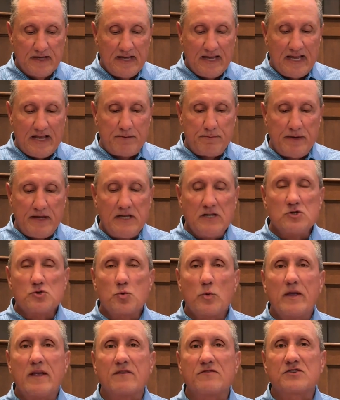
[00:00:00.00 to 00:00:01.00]
It means
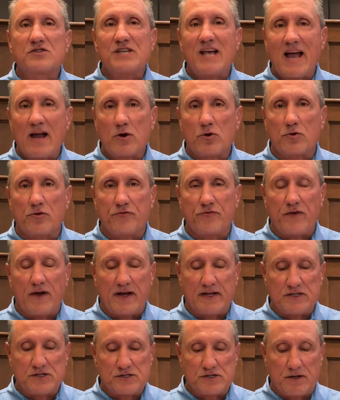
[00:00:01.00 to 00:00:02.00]
we have
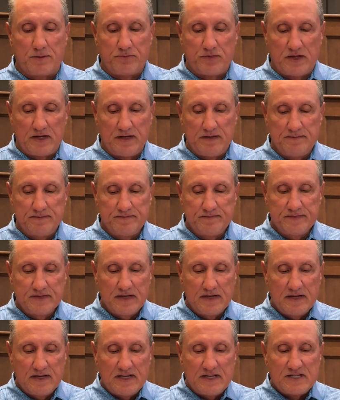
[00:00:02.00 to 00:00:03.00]
sacrificed something.
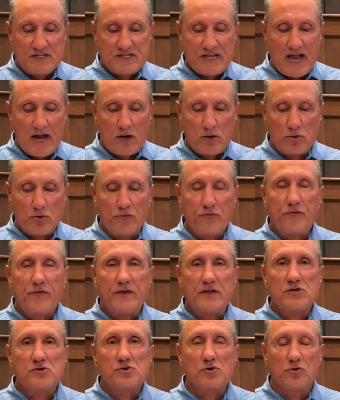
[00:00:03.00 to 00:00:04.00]

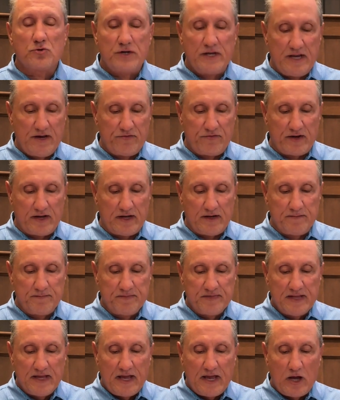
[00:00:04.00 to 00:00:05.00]
Sacrificial giving
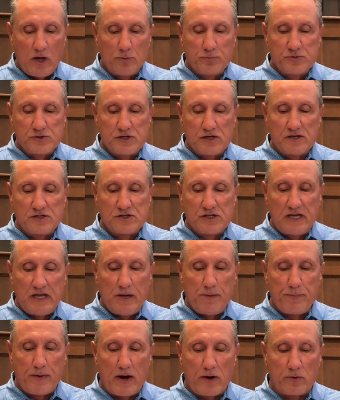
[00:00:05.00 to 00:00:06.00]
helps us
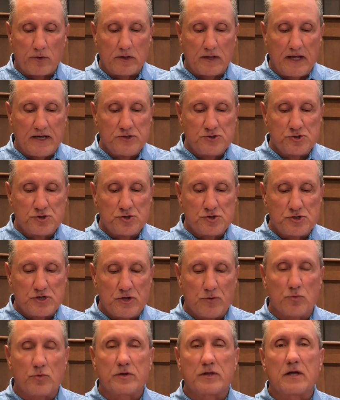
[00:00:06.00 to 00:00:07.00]
keep our
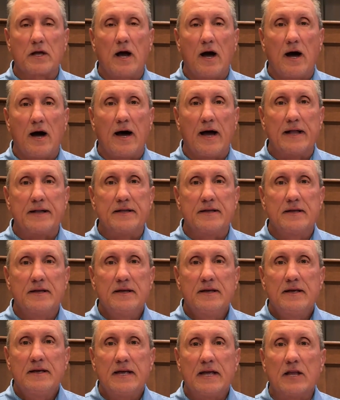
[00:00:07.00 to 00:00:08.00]
relationship with God
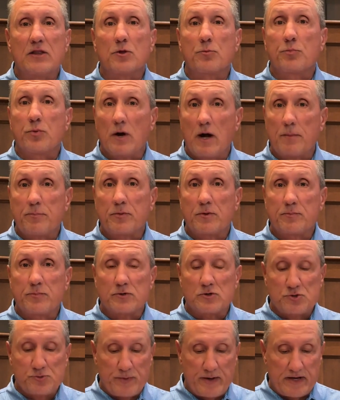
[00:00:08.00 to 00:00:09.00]
in the proper
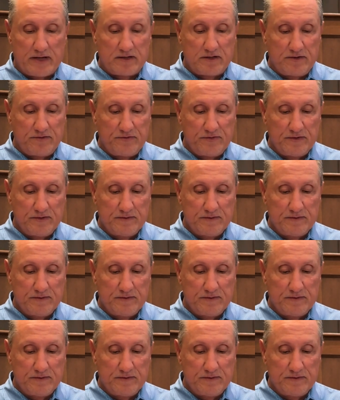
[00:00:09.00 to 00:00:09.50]
perspective.